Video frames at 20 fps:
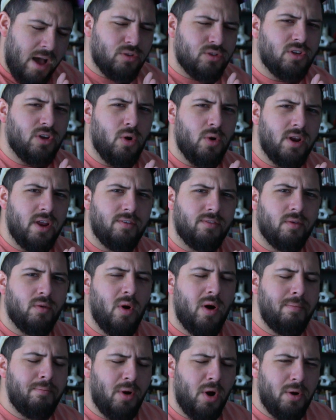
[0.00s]
How's it going,
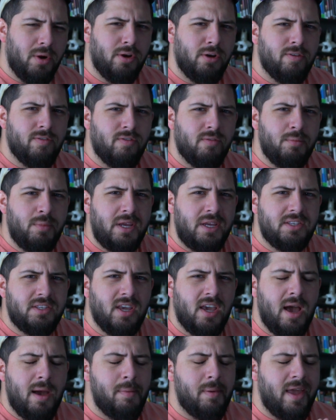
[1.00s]
everyone? Bo here from
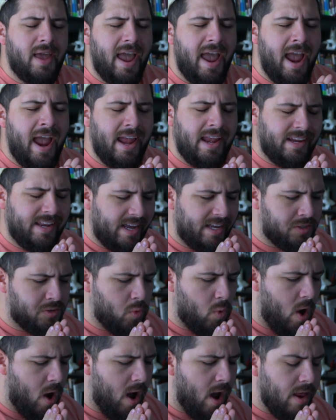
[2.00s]
BZUp, and
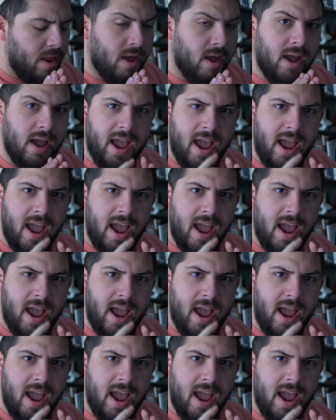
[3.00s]
guess what?